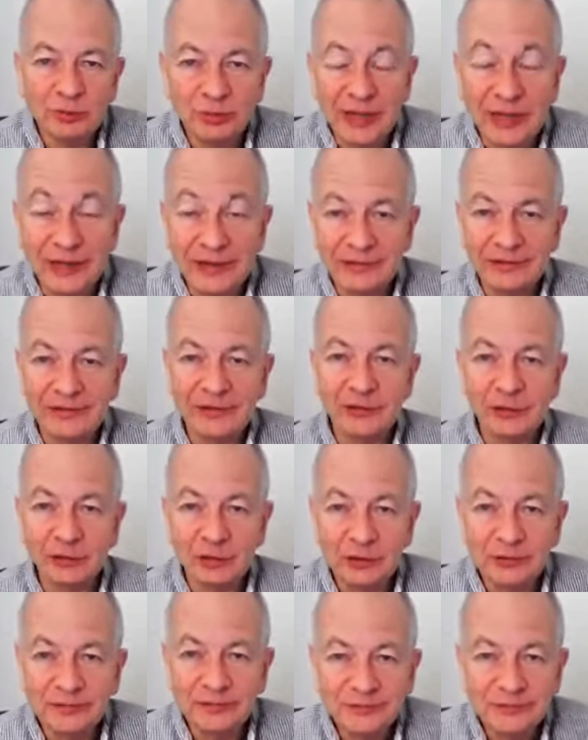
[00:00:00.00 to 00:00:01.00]
planning to
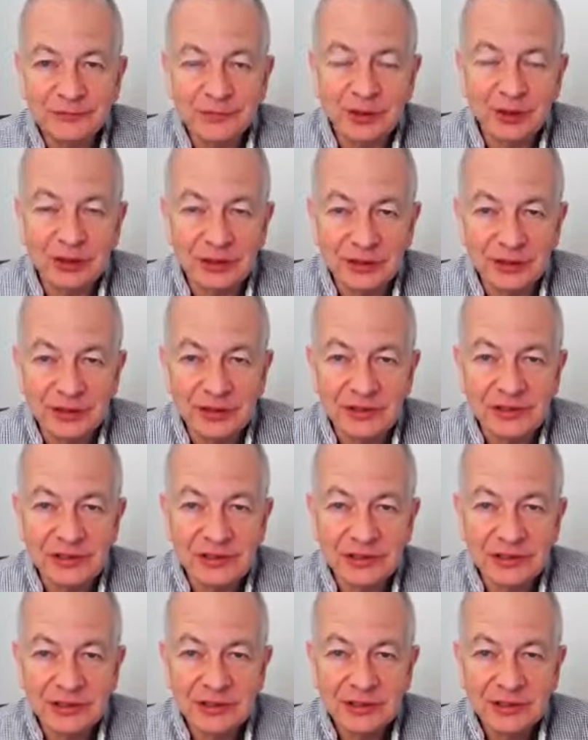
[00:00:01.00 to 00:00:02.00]
do on this